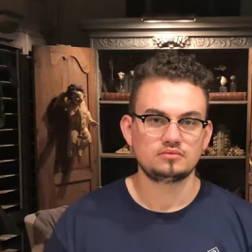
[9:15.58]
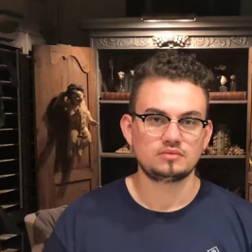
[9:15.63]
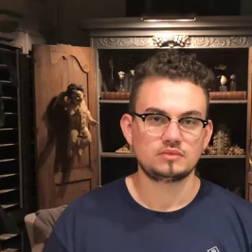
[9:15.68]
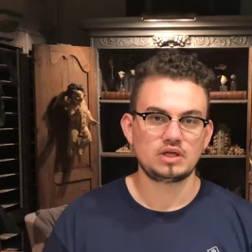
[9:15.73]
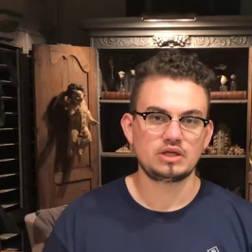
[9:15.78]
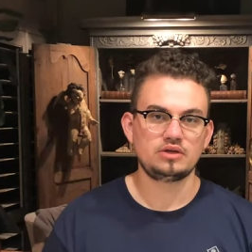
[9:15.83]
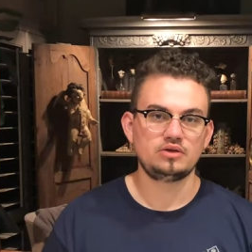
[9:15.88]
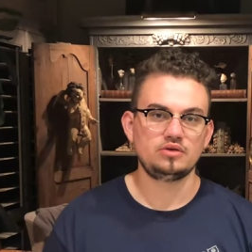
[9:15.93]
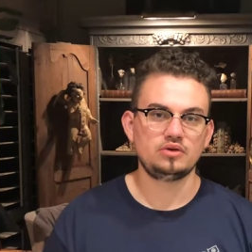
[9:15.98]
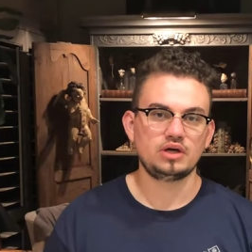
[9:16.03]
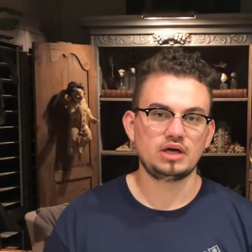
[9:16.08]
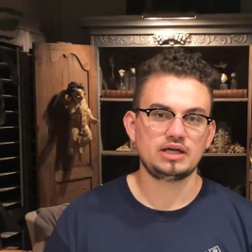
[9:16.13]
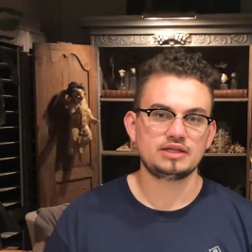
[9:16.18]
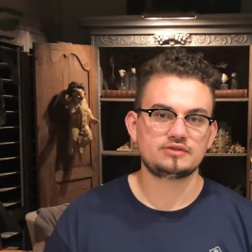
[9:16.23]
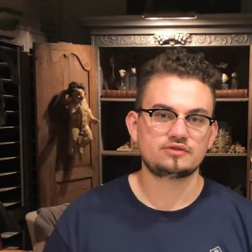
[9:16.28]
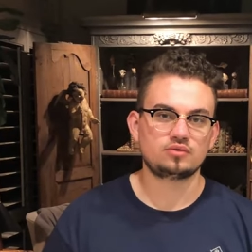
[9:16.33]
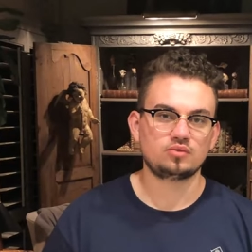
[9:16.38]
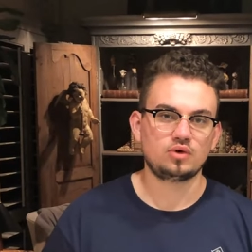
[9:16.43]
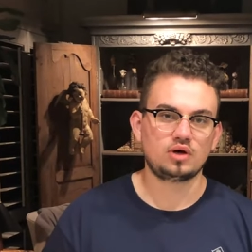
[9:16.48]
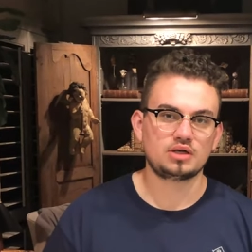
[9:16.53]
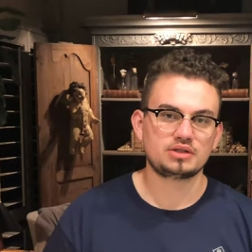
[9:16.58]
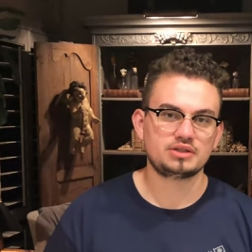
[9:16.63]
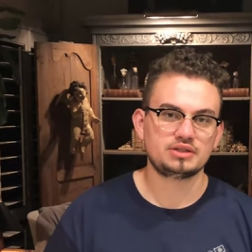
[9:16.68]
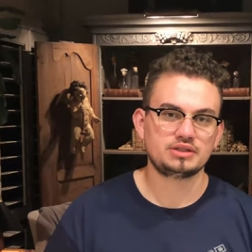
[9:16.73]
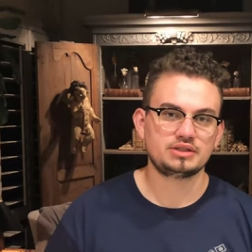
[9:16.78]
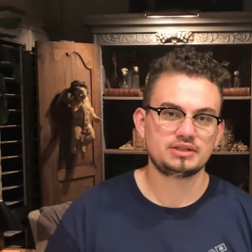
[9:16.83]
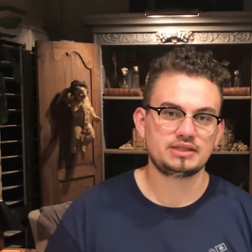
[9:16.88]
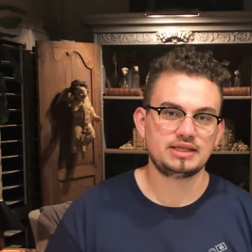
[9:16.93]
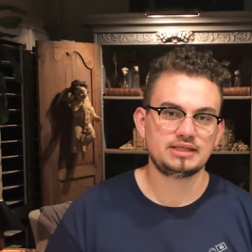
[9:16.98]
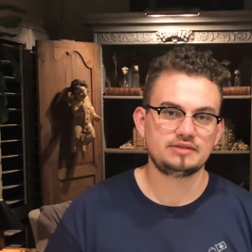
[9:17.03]
Thank you guys for watching
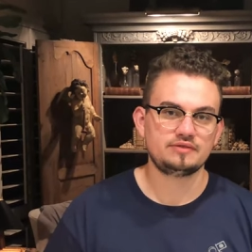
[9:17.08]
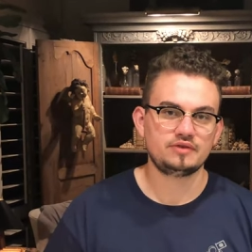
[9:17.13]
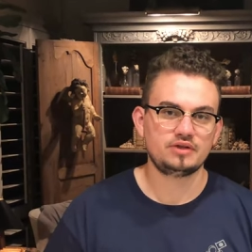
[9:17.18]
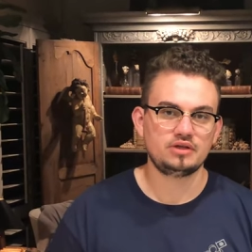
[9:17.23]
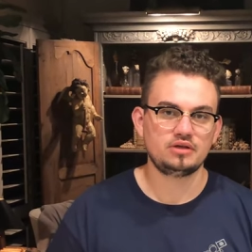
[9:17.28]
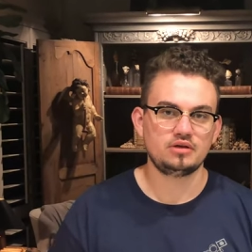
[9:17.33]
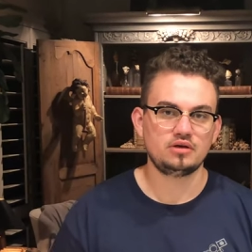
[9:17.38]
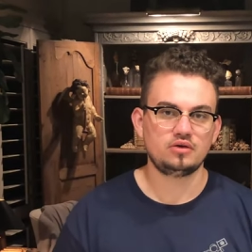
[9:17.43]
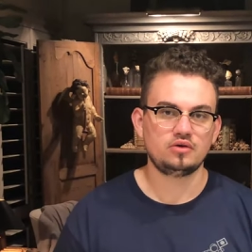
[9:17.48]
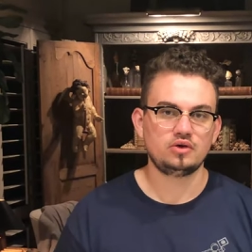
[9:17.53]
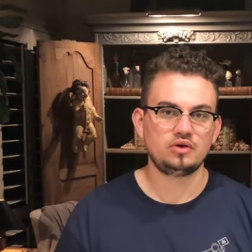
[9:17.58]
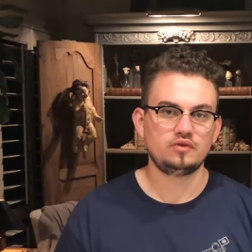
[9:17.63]
today's video.